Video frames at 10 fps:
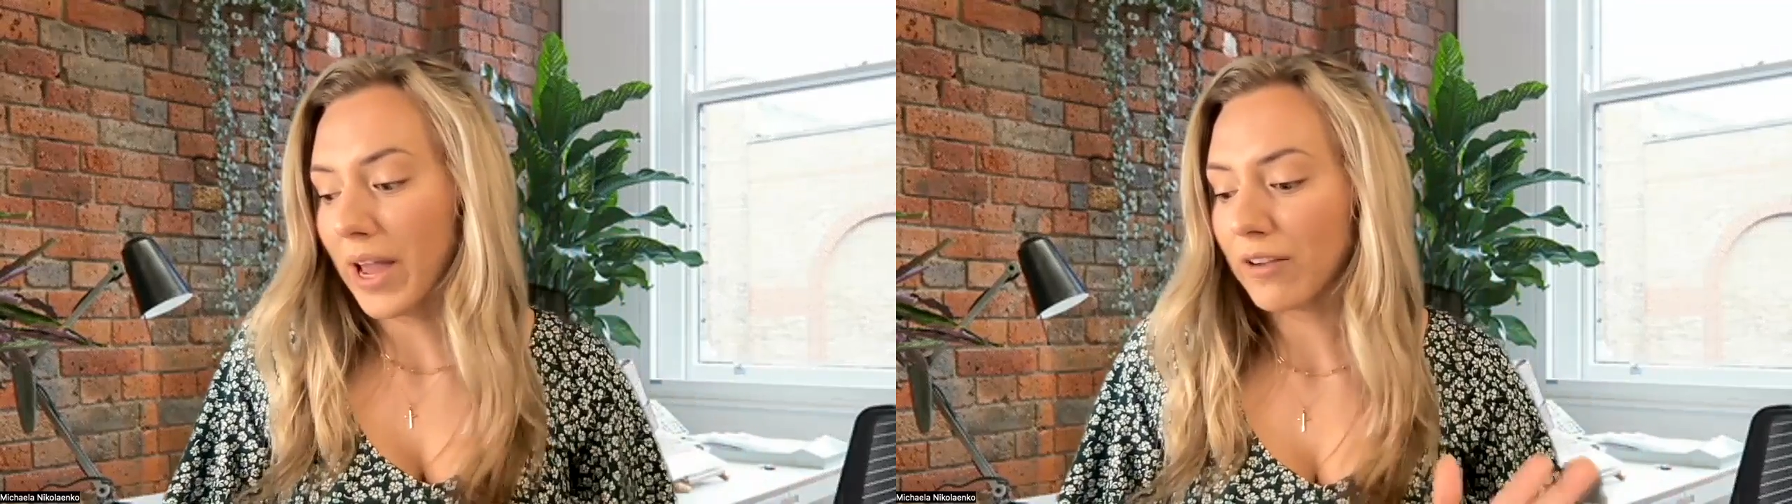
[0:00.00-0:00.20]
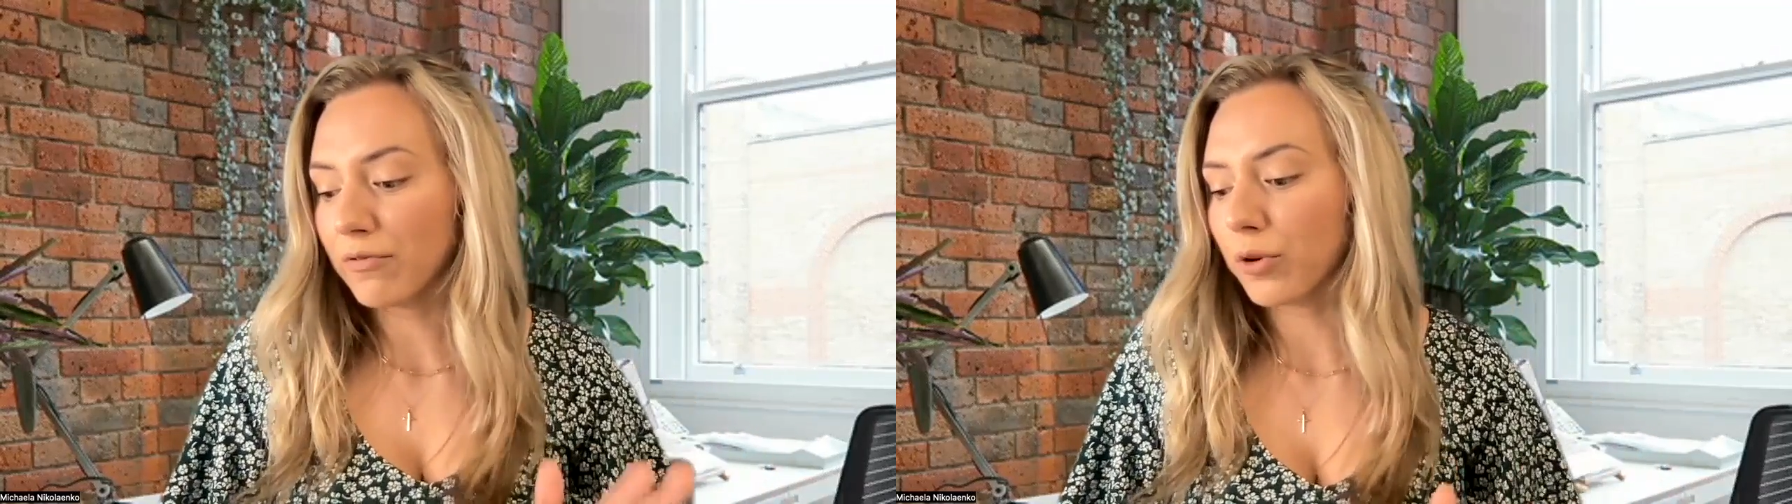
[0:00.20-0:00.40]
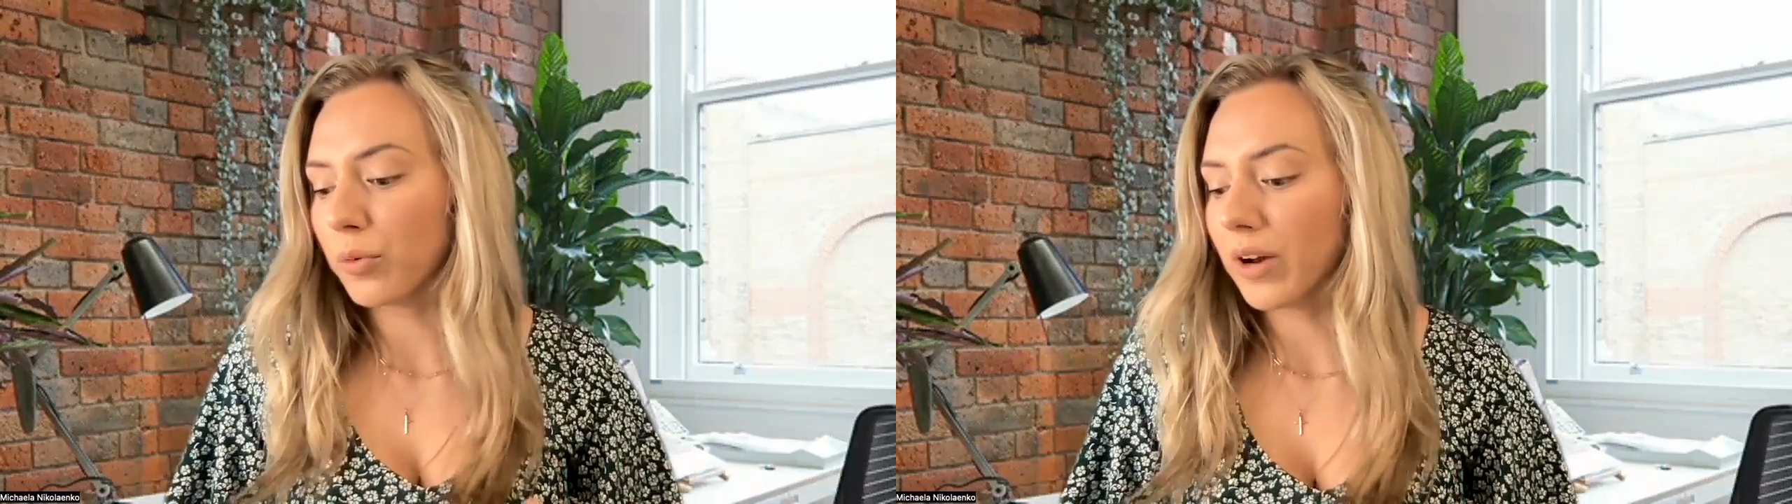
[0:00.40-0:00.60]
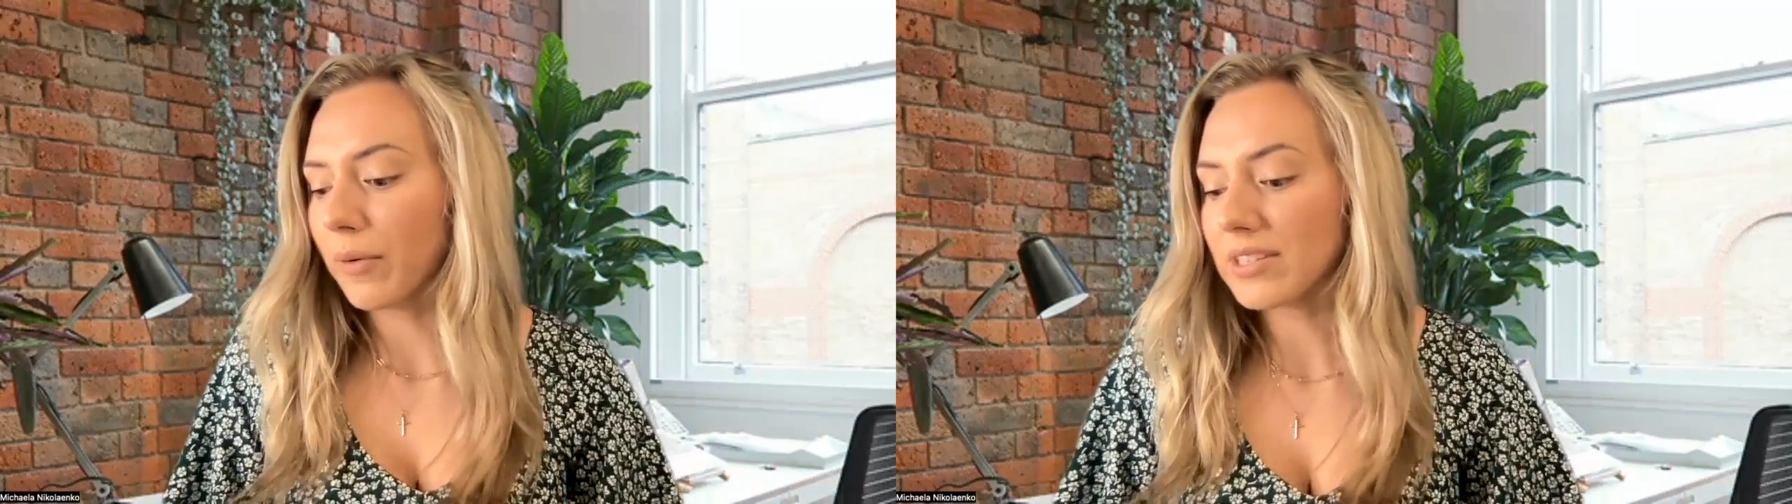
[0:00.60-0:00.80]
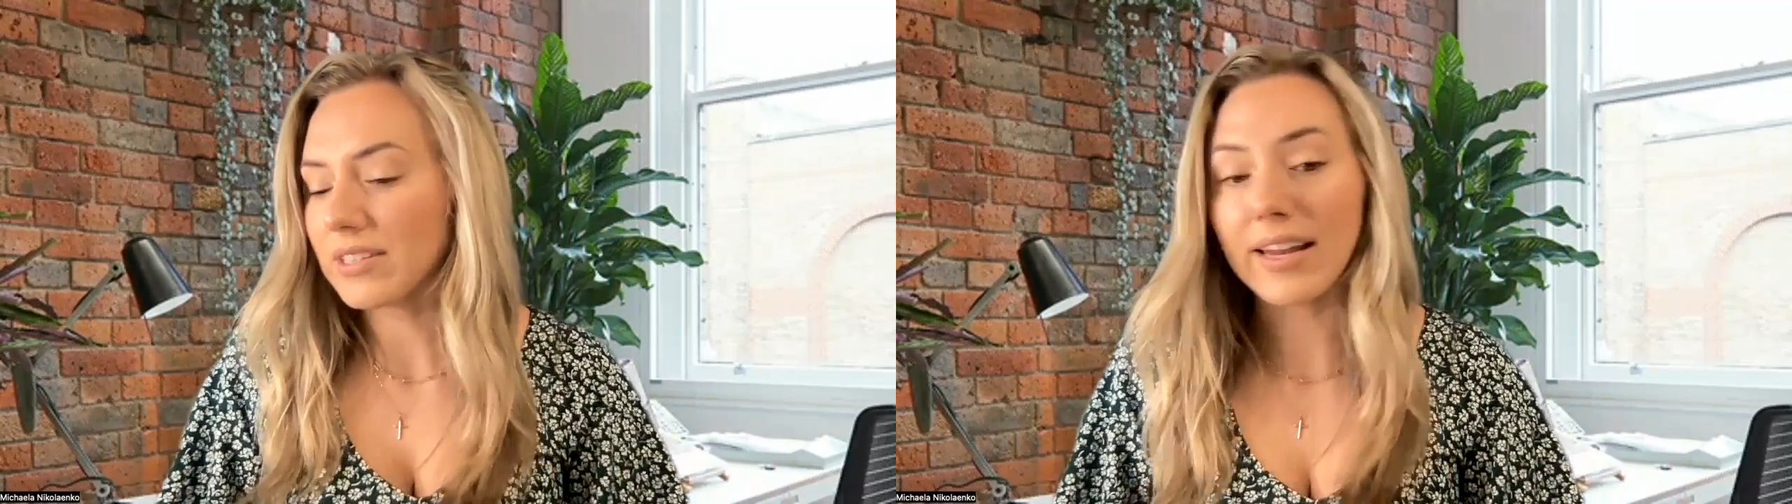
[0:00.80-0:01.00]
painful when
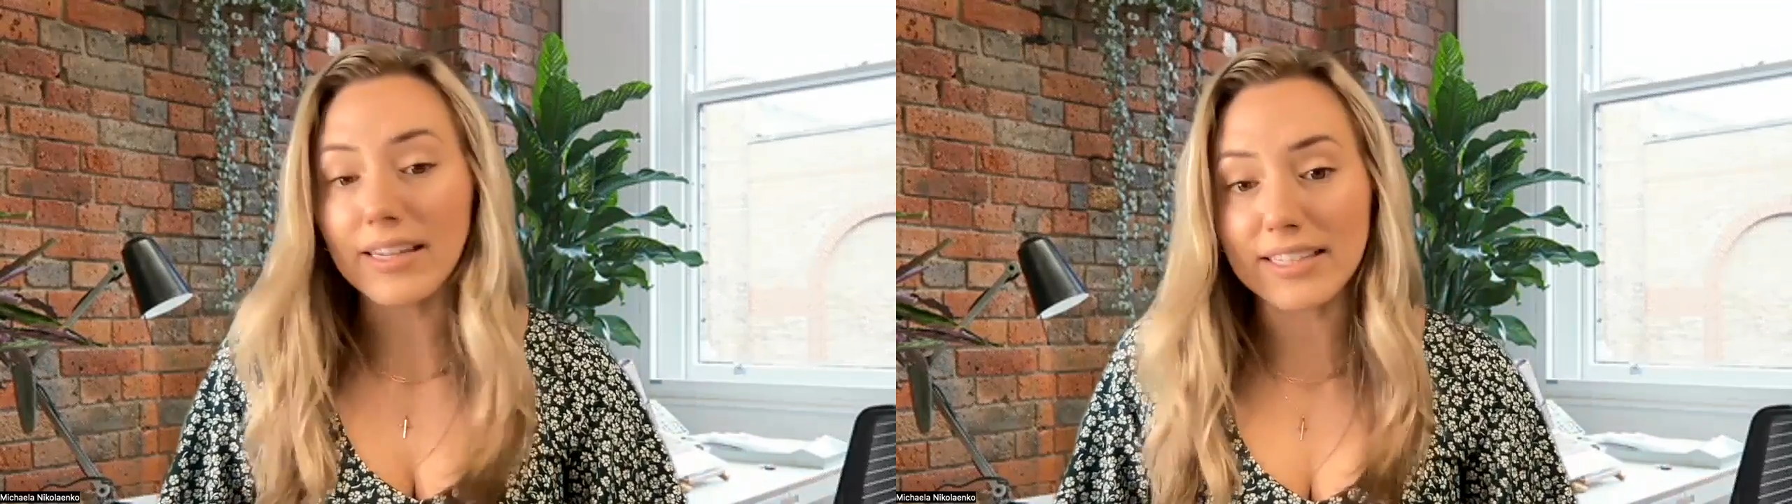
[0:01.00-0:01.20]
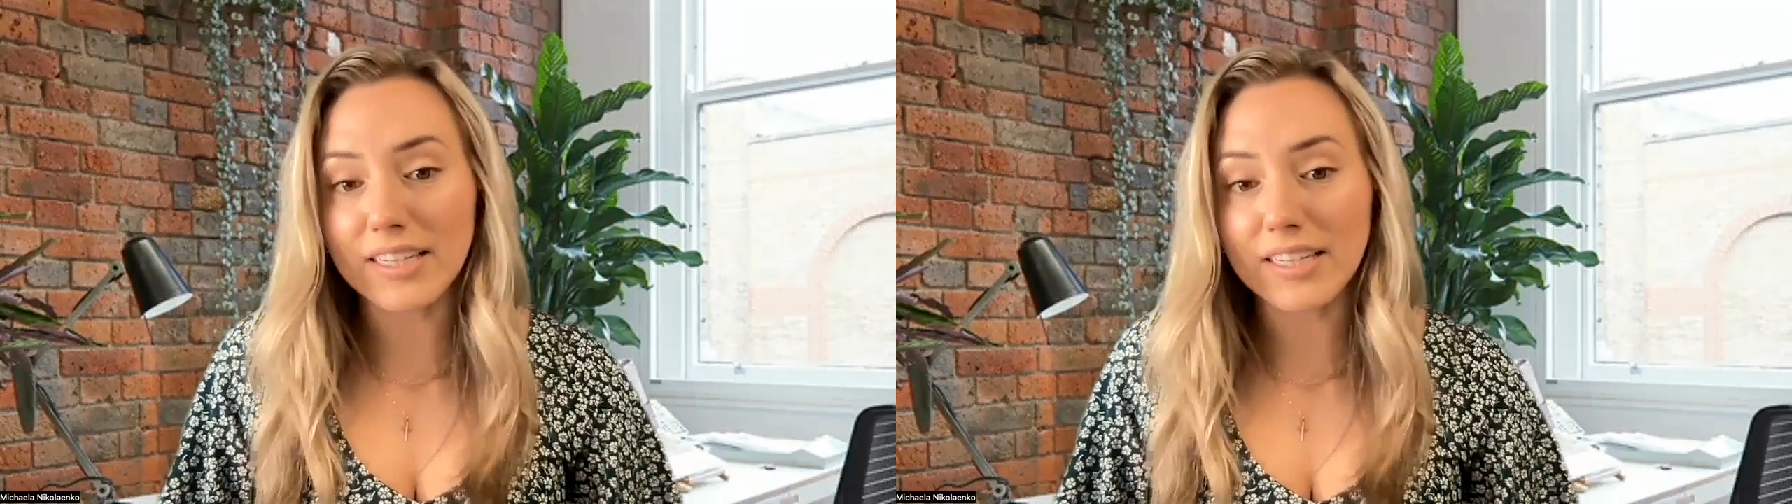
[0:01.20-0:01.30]
I was letting